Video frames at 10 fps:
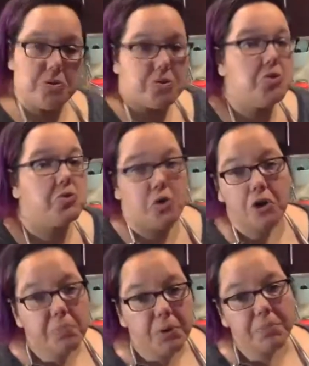you could
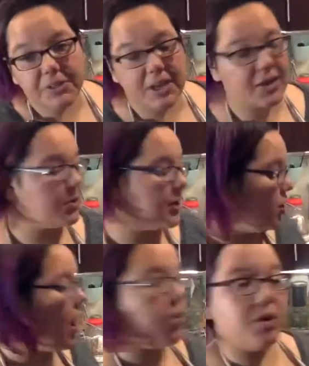put potato in
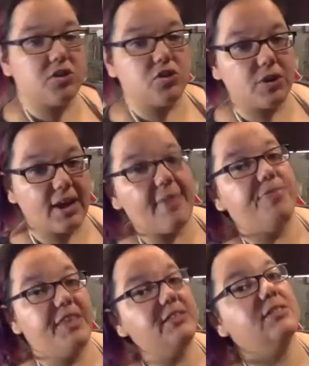here. I wouldn't do it at
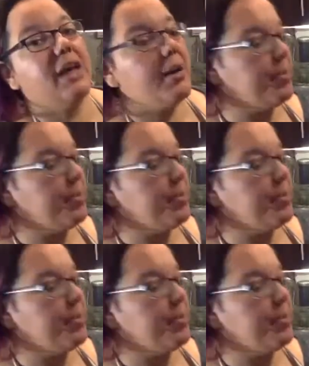this step,